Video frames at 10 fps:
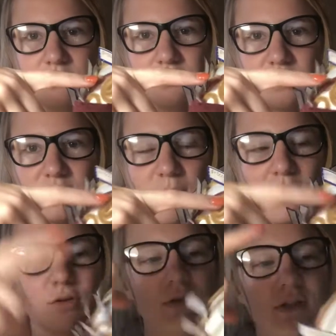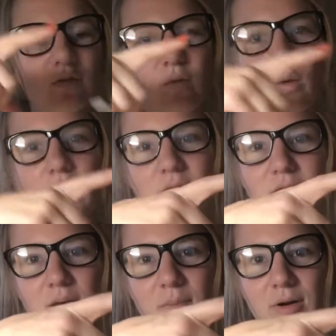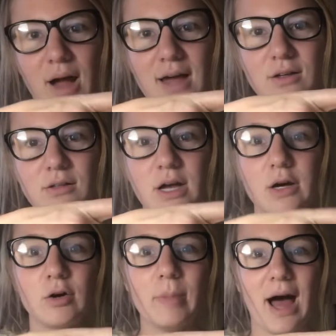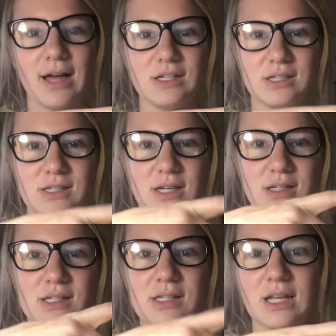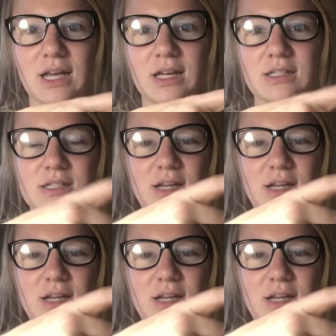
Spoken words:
spirals. For the parietal lobe, I just did slants.